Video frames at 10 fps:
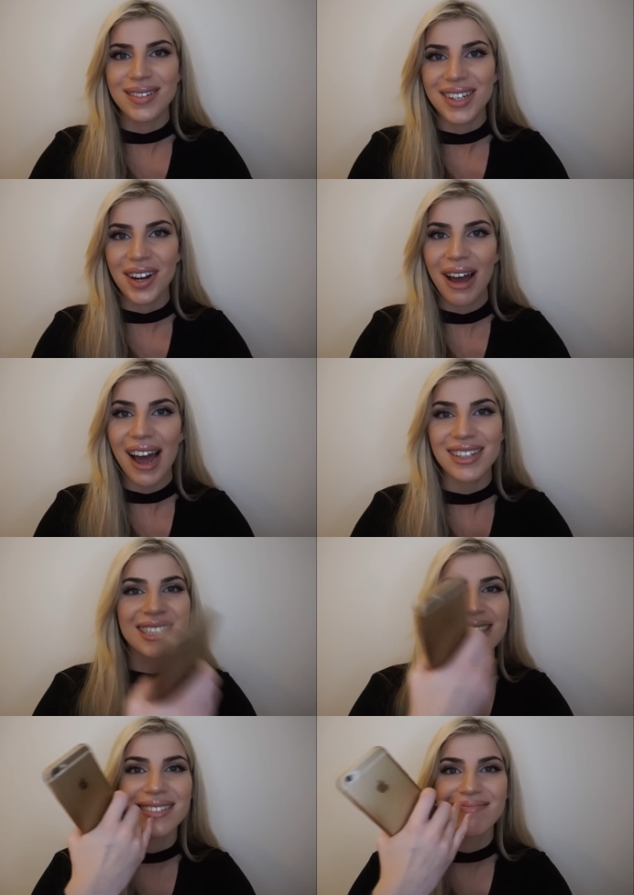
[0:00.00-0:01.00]
how
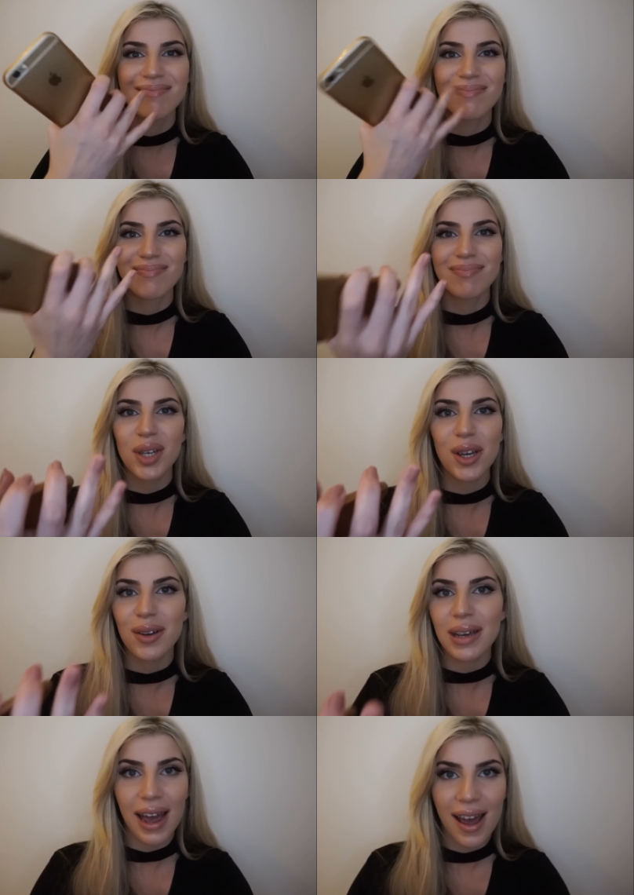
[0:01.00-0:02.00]
does the
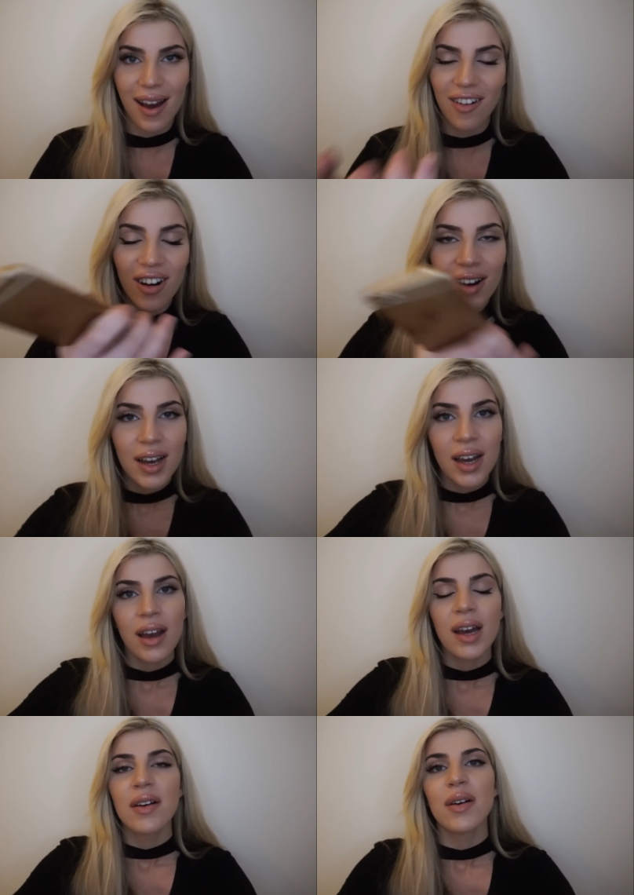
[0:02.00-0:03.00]
puke get out?
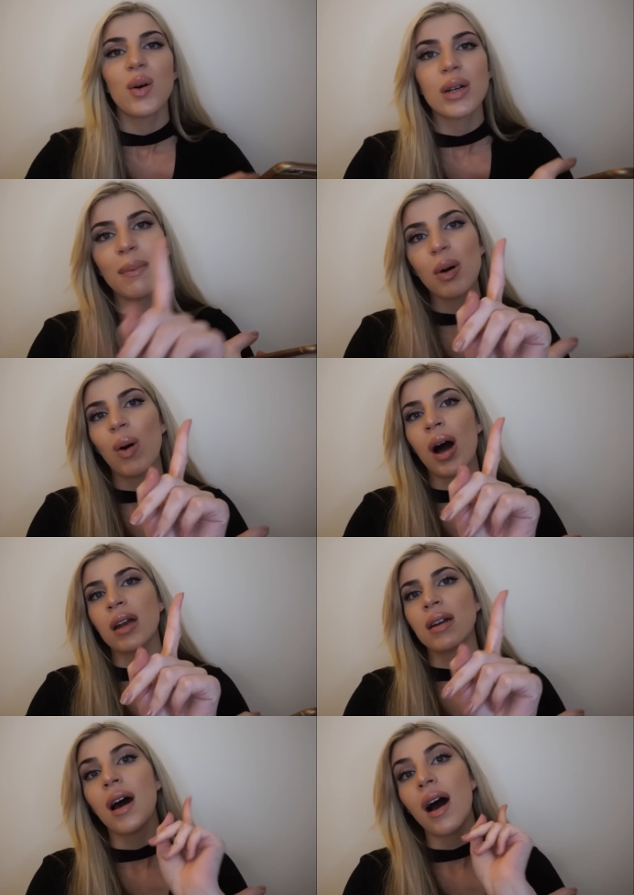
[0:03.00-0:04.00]
Number
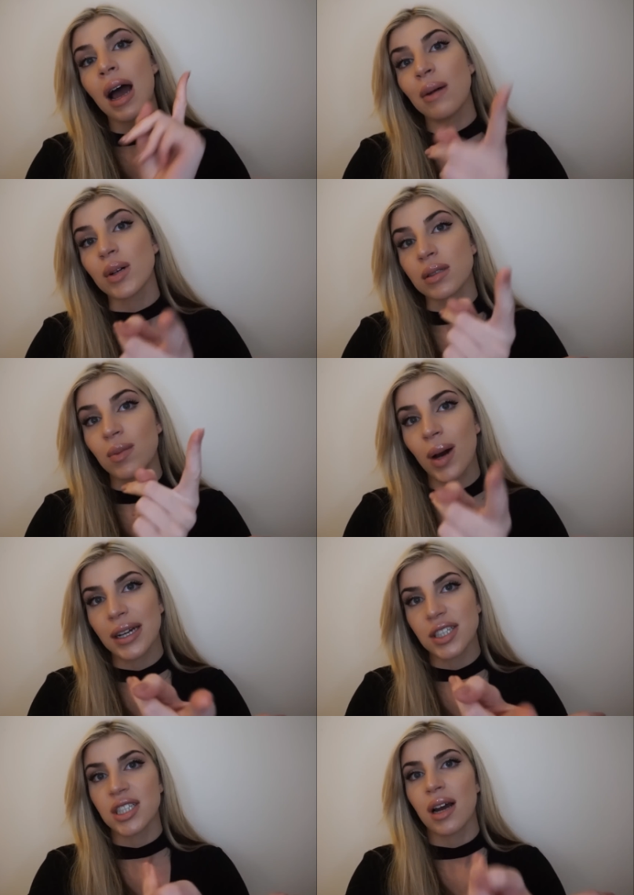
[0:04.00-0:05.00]
one, I wasn't
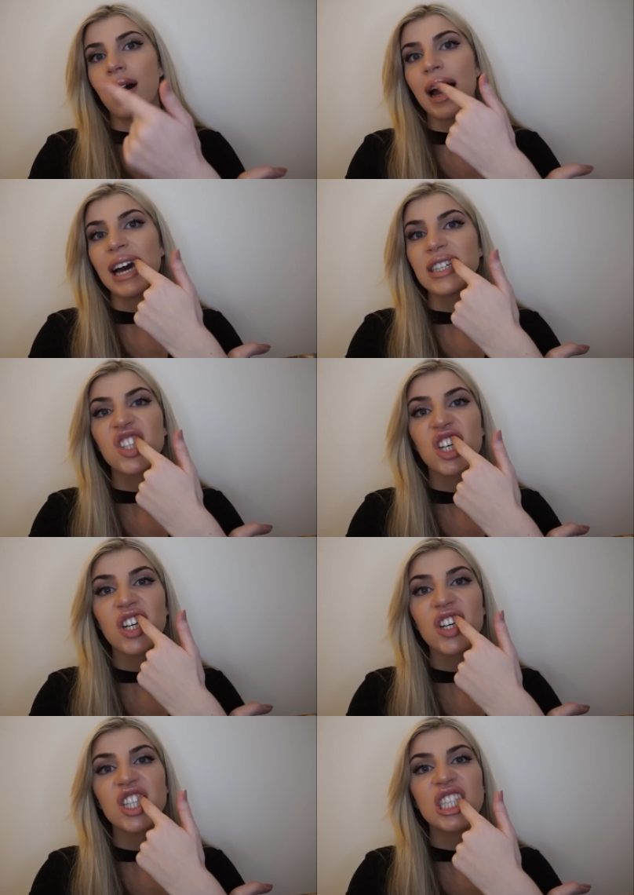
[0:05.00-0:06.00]
wired shut. I had
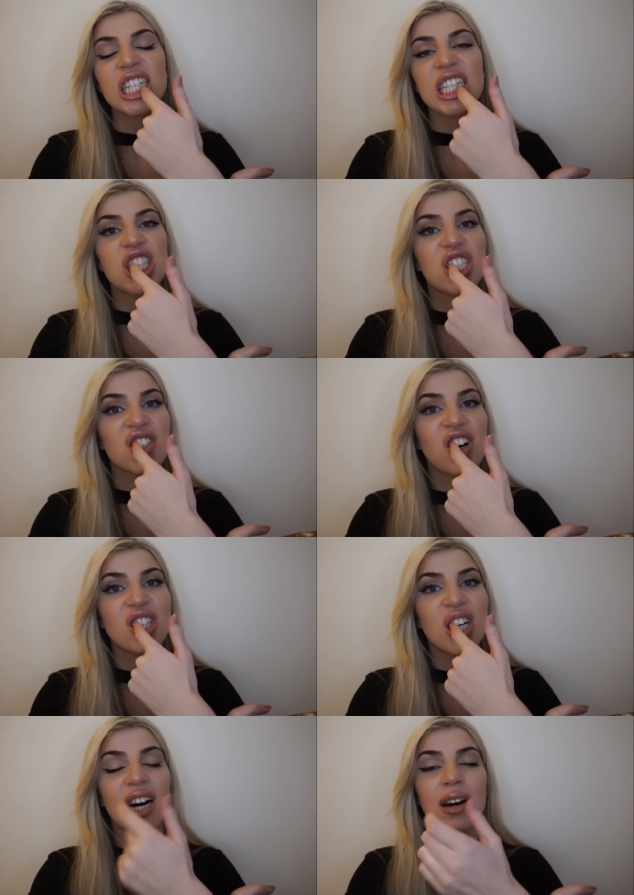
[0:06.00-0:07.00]
2
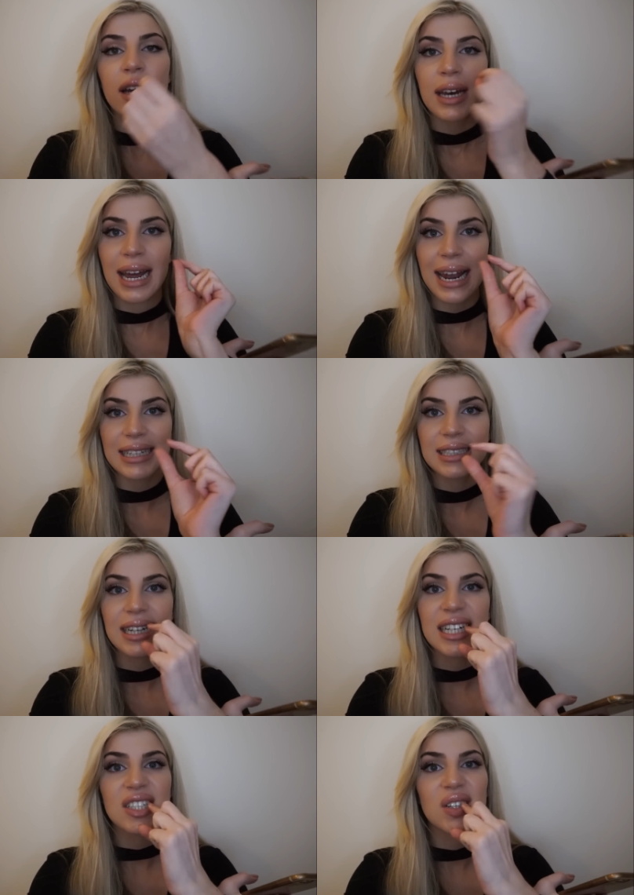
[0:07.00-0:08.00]
strong
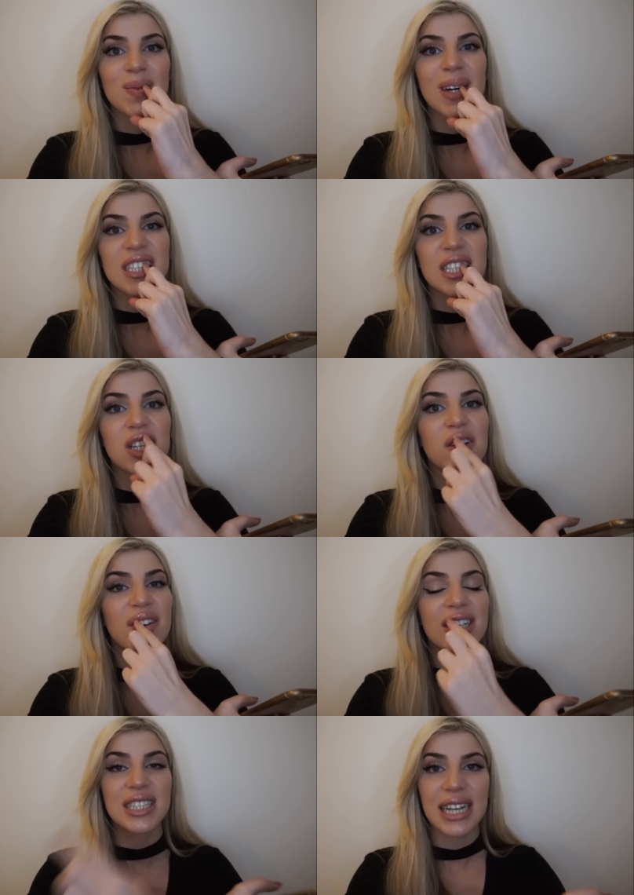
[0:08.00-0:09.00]
elastics on my 2
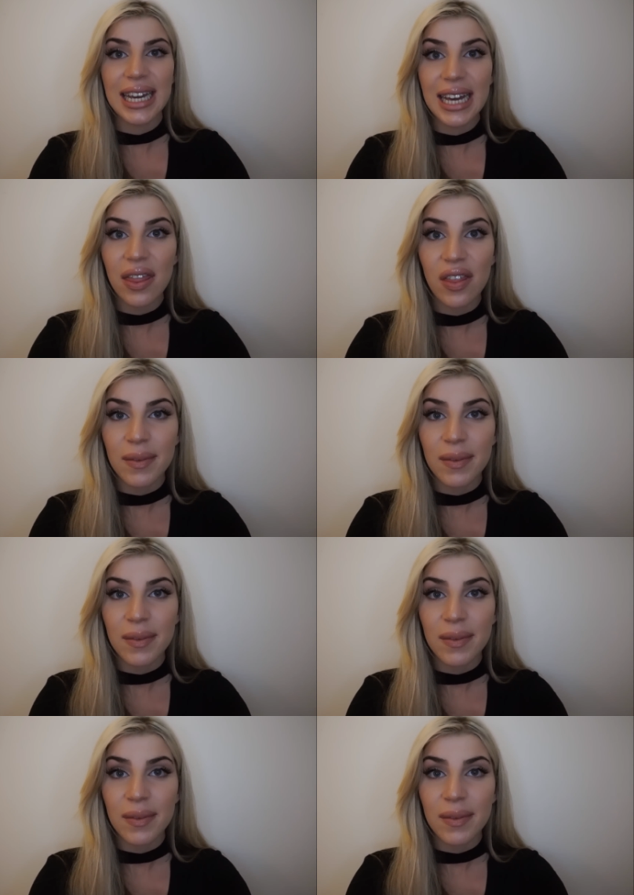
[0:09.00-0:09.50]
front teeth